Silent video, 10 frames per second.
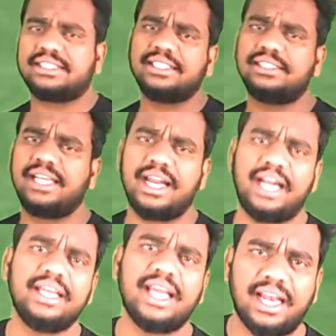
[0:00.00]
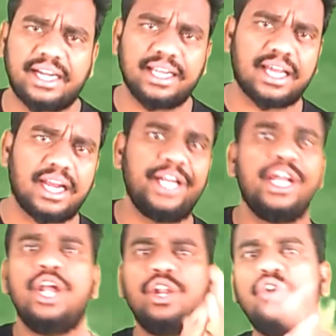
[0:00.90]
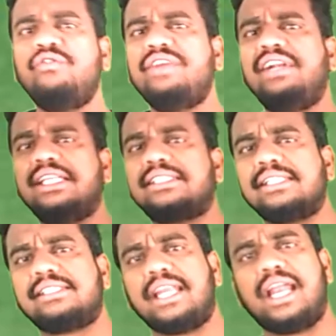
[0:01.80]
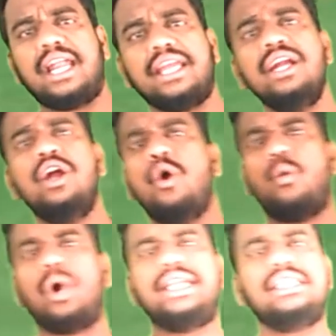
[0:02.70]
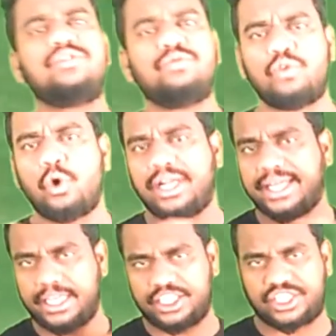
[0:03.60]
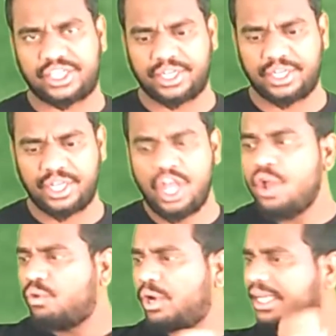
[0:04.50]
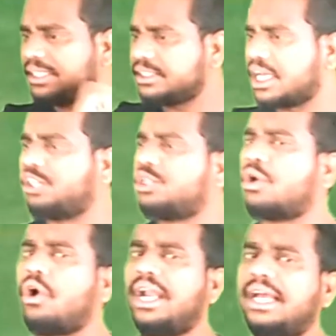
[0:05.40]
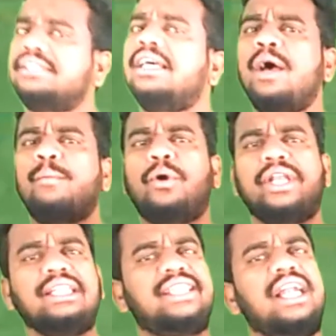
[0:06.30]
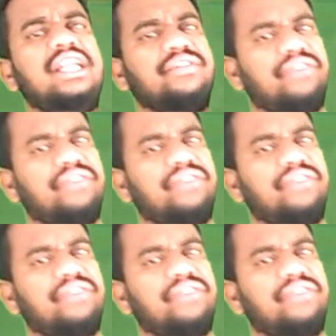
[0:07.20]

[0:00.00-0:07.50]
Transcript: discussed regarding electric current. Now we will discuss regarding what is voltage. Voltage is also called as potential